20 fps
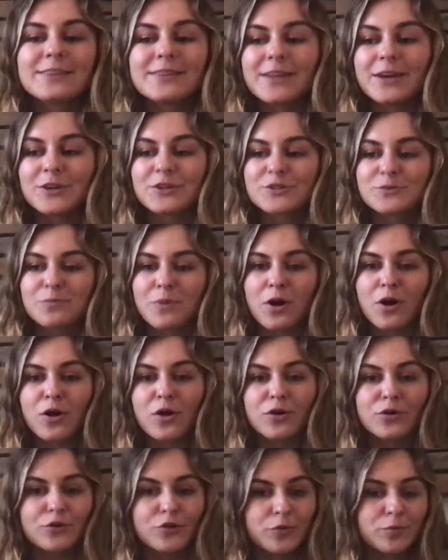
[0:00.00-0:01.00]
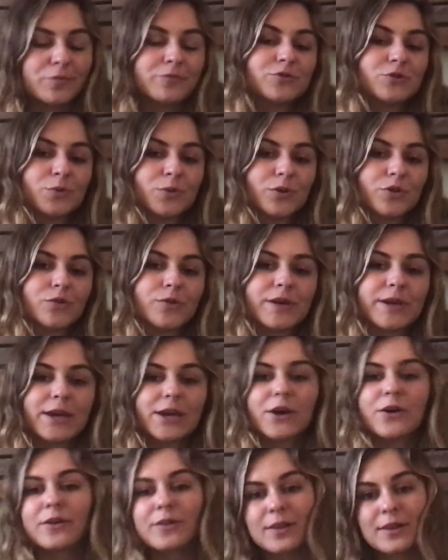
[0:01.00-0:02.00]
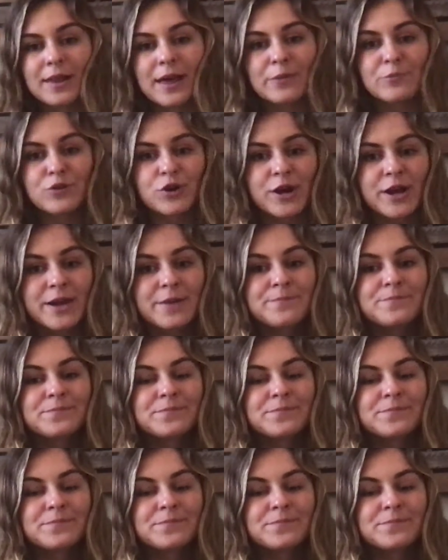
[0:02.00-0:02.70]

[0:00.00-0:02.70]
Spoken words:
their small group of 2 or 3 can go to the library